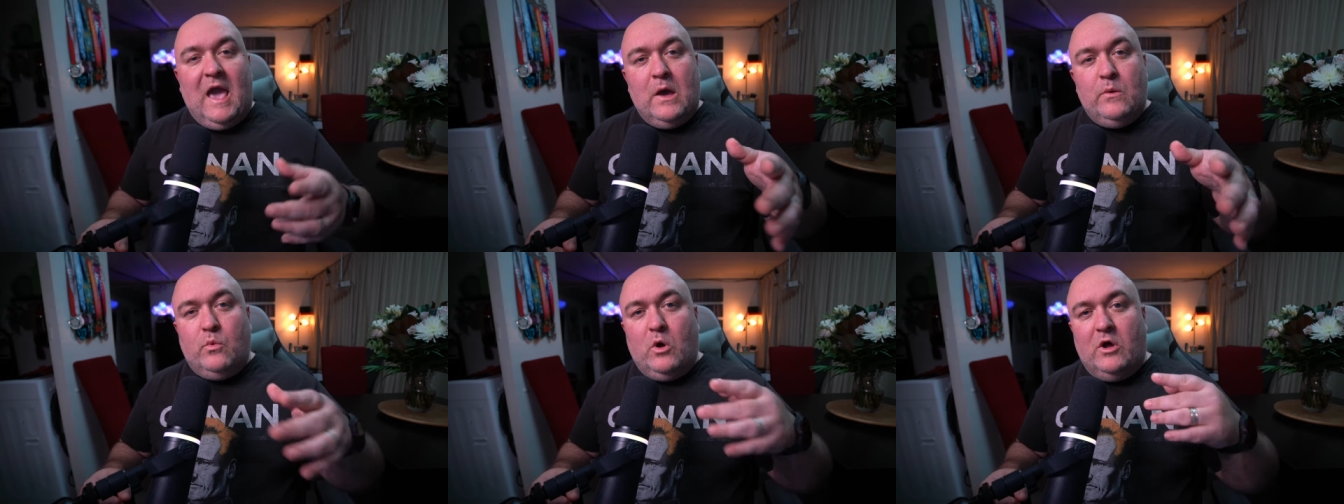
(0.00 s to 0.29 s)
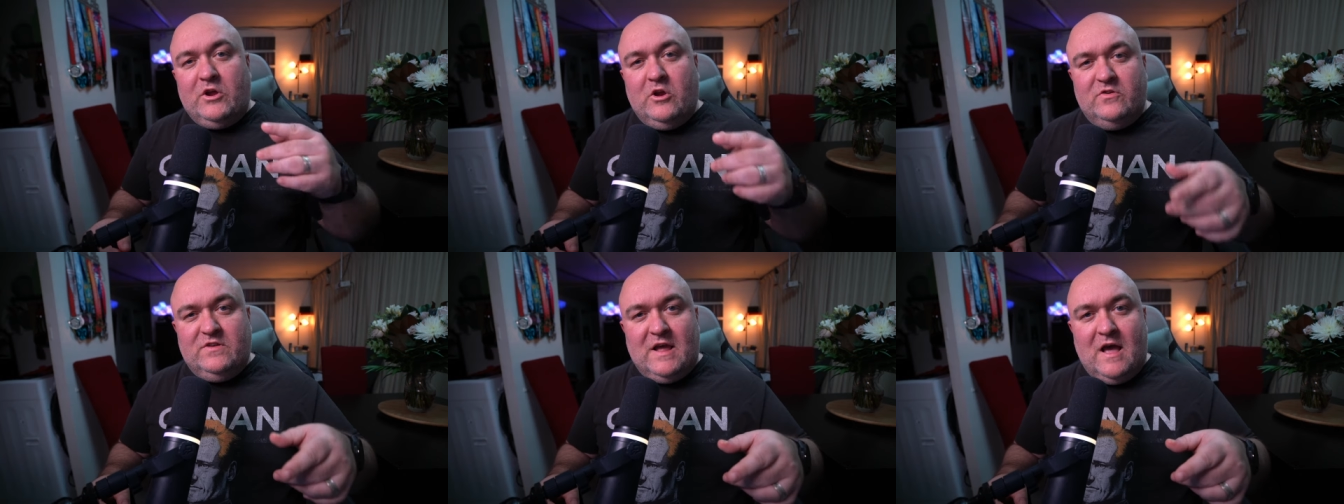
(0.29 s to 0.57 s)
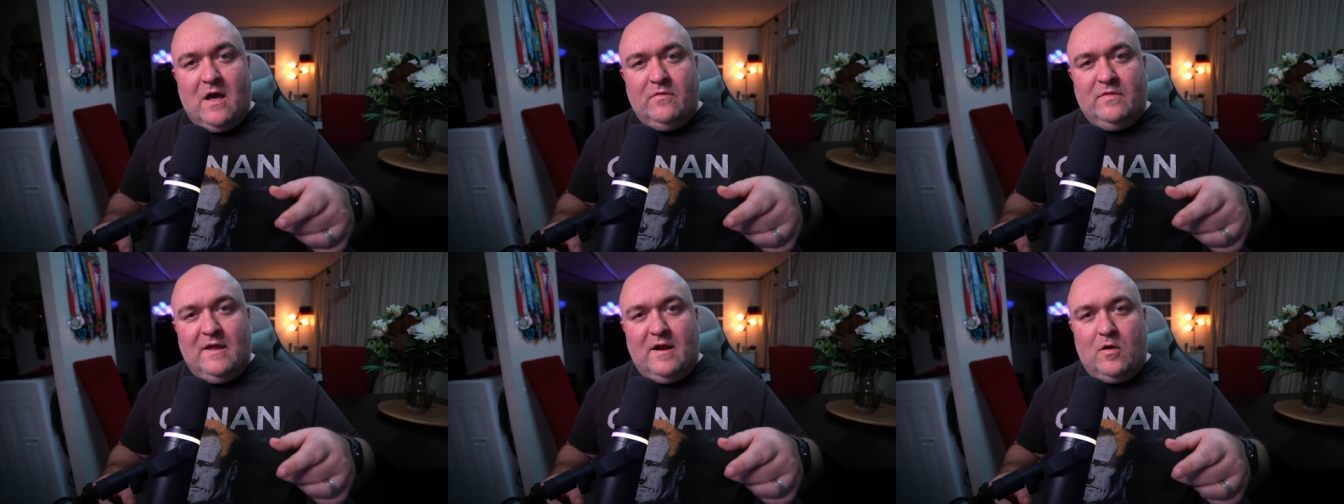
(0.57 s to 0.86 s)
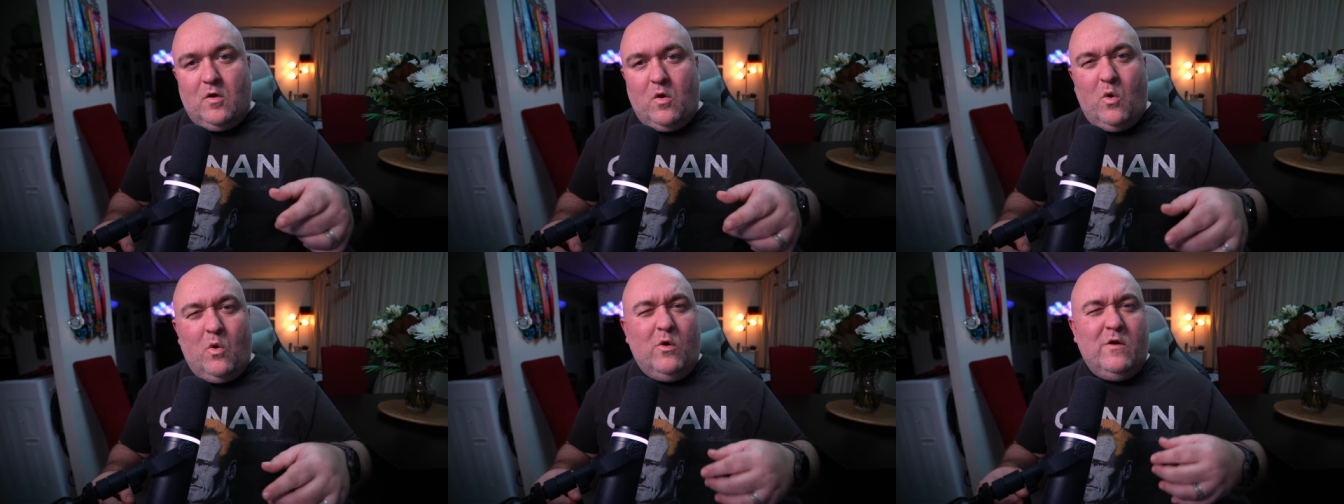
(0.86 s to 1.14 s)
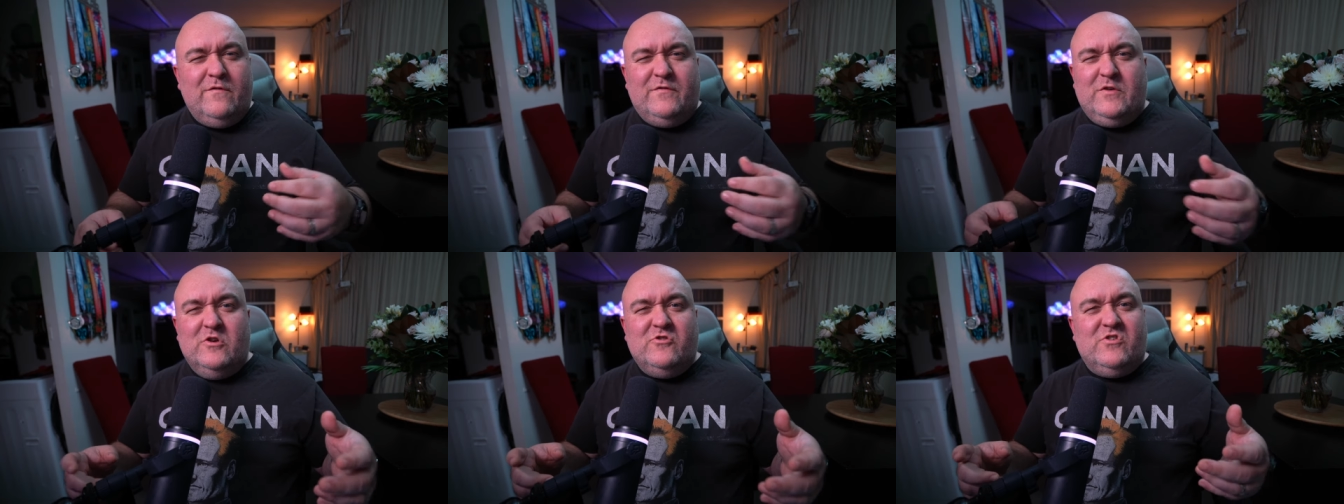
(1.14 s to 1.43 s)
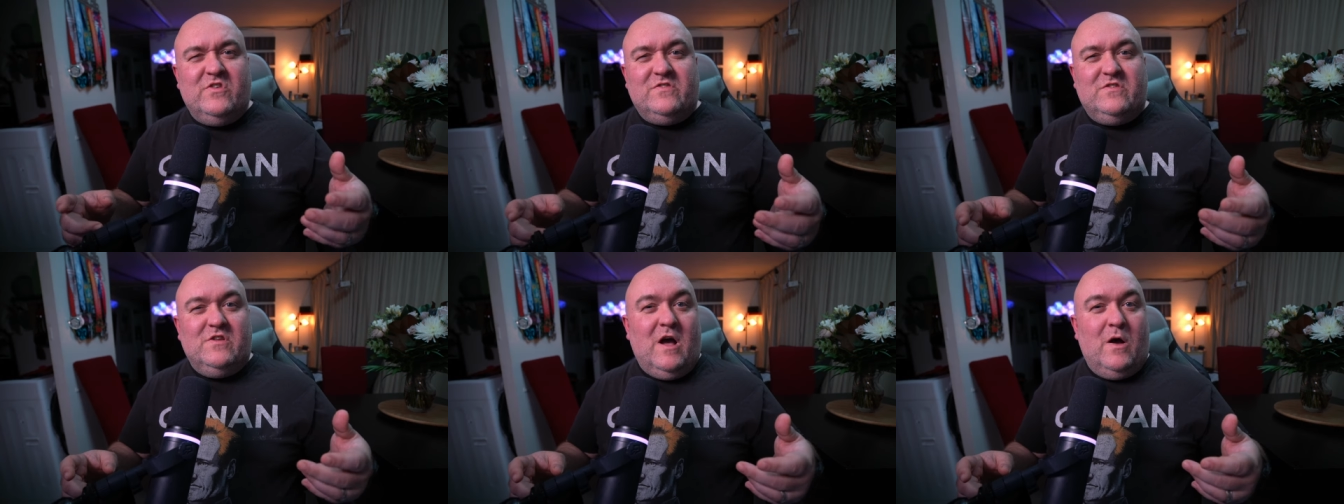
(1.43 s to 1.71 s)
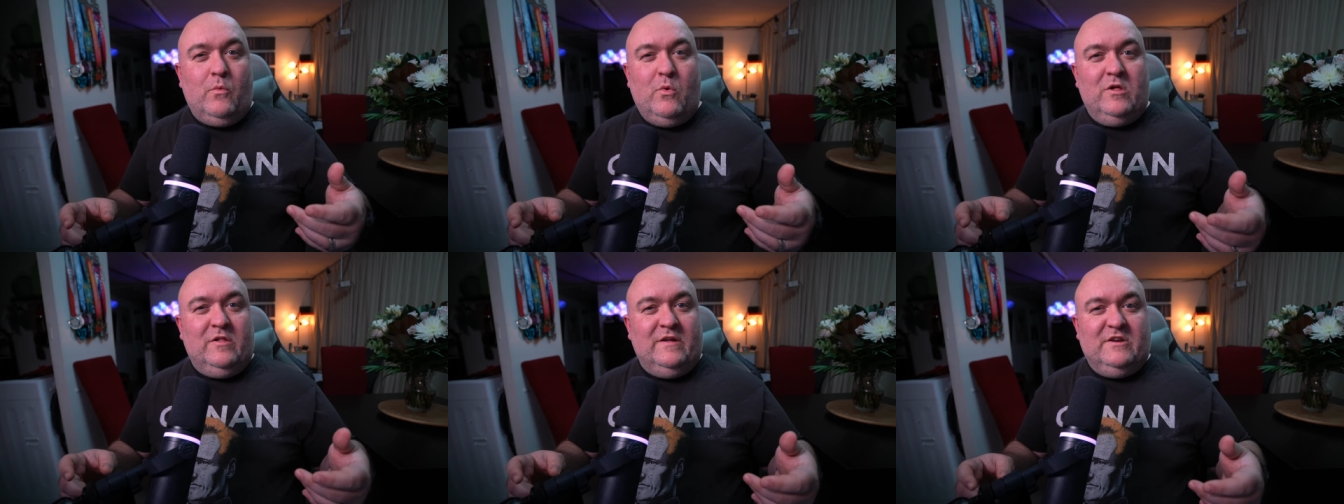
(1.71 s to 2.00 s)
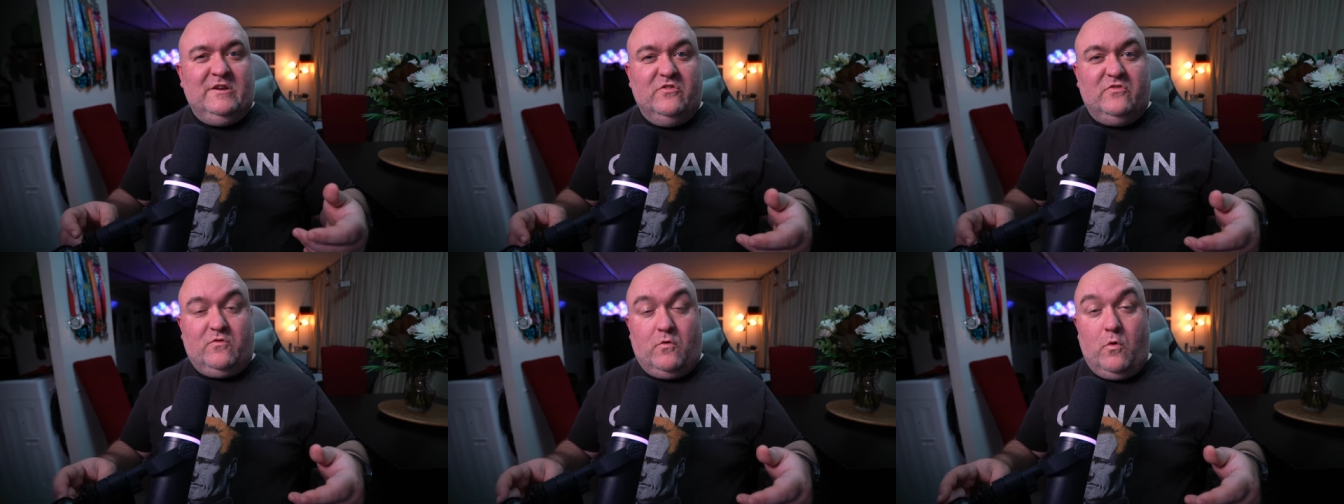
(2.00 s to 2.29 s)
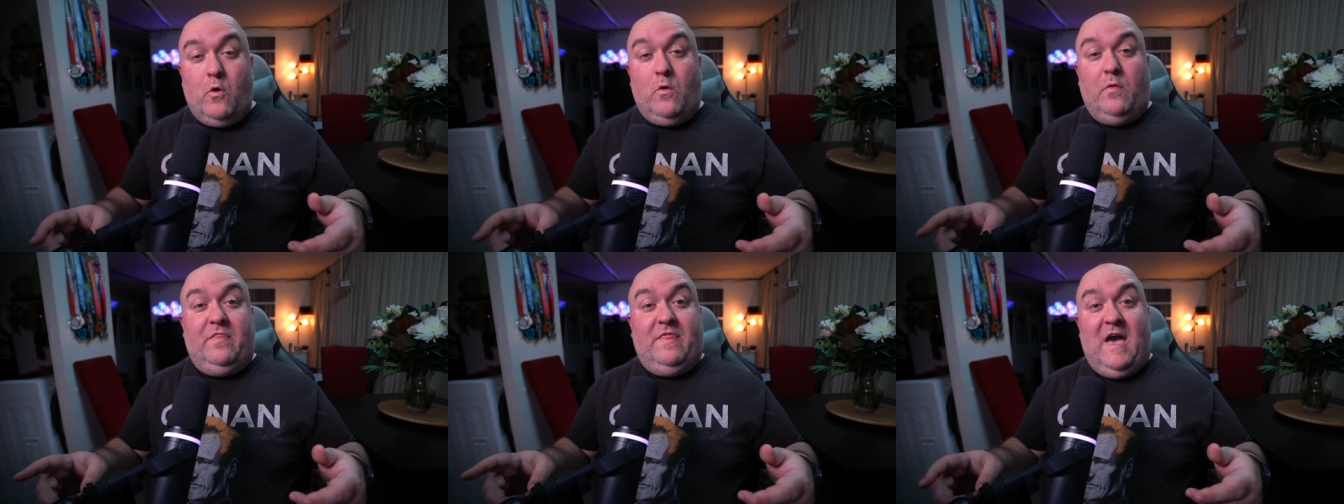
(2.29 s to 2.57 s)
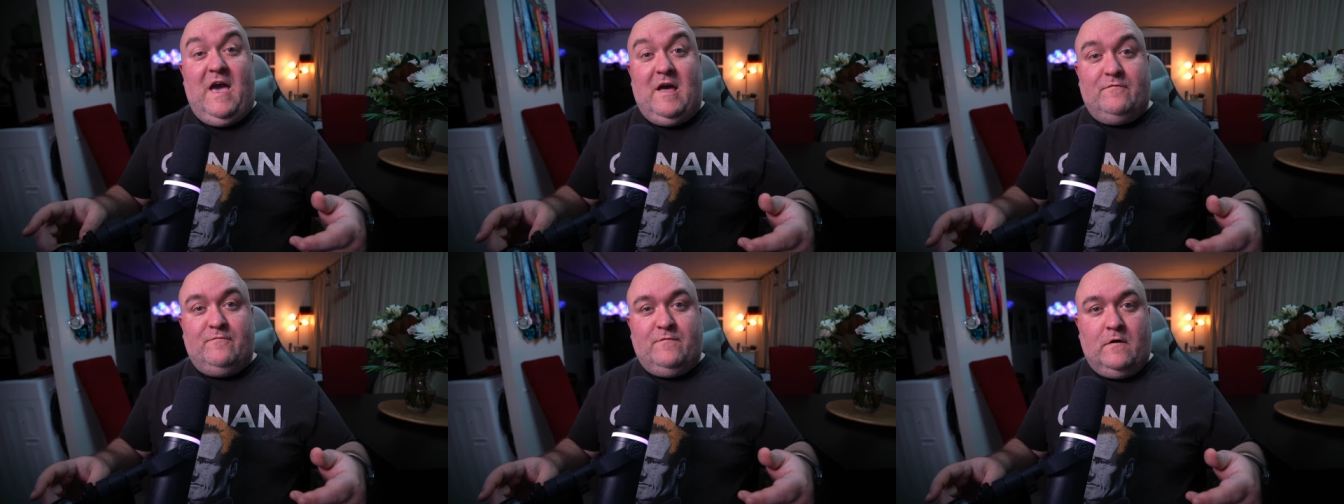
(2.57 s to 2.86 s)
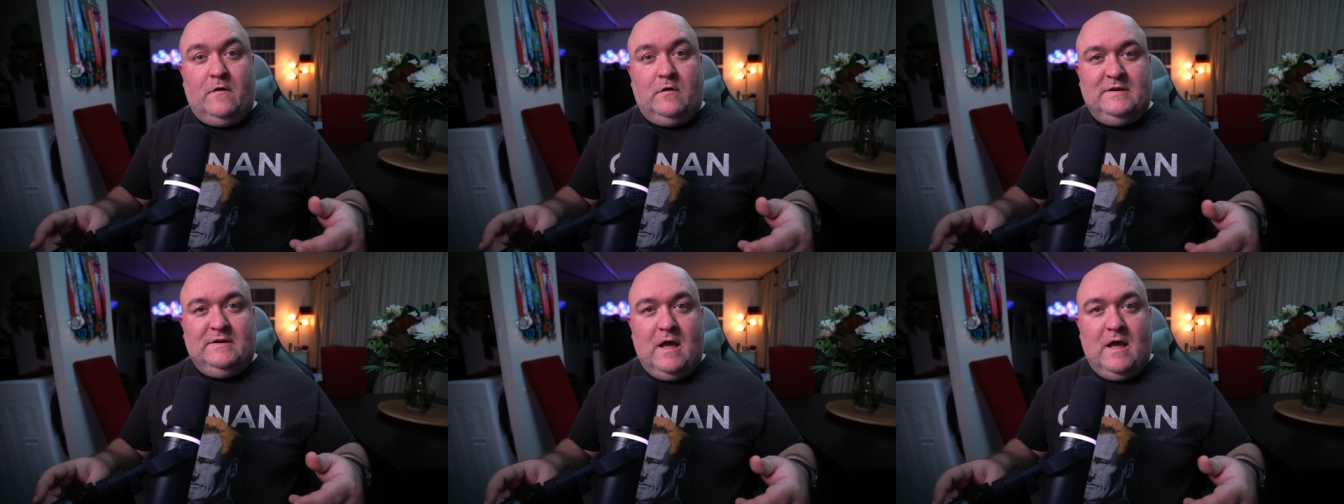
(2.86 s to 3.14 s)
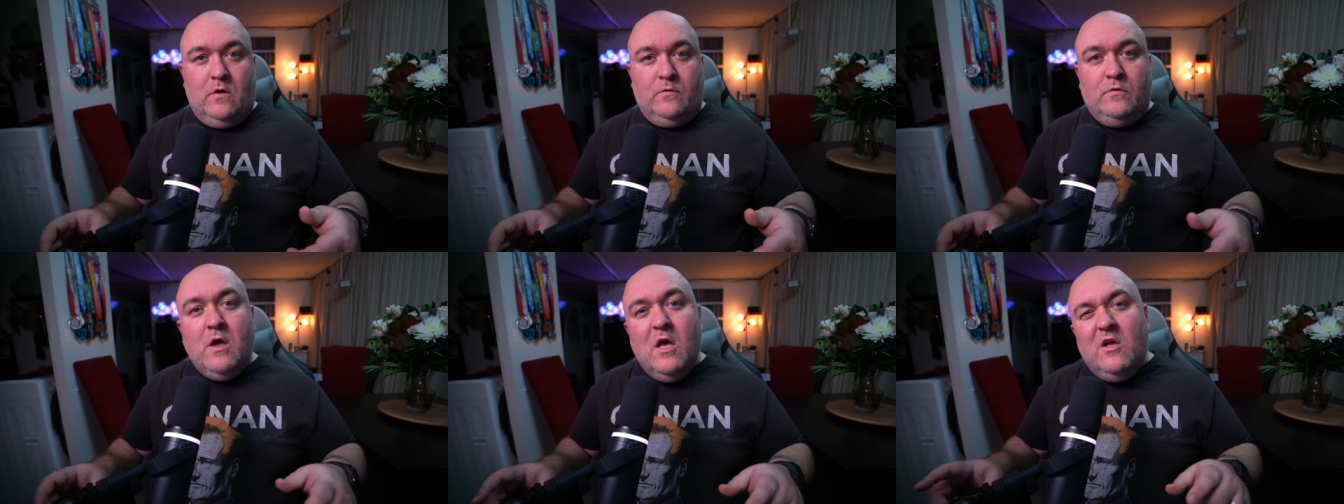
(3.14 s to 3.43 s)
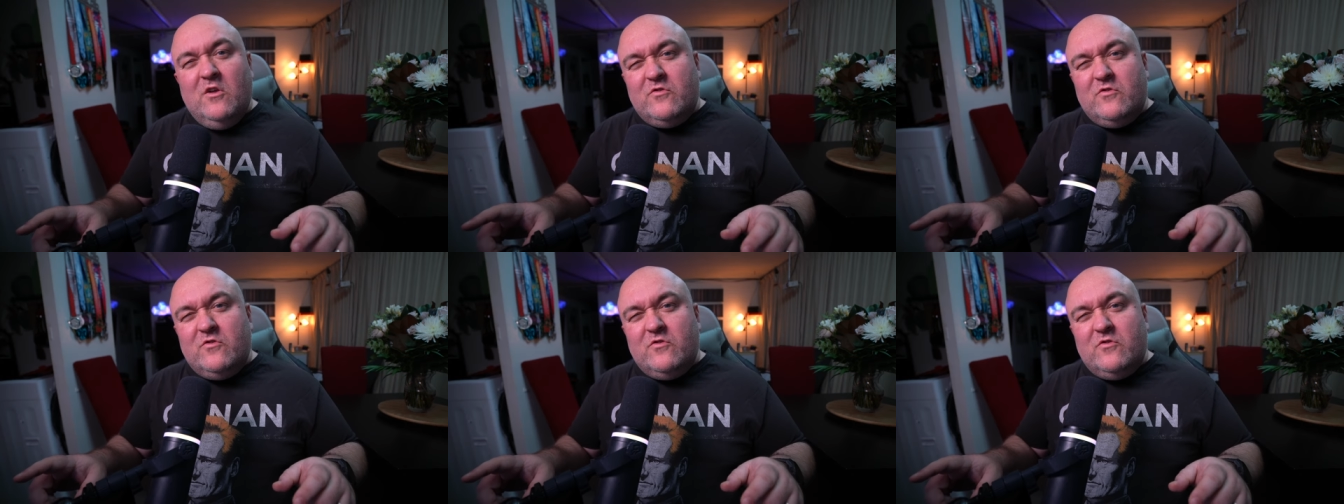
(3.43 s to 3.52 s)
And while you're down there, or if you're just not willing to scroll that far down,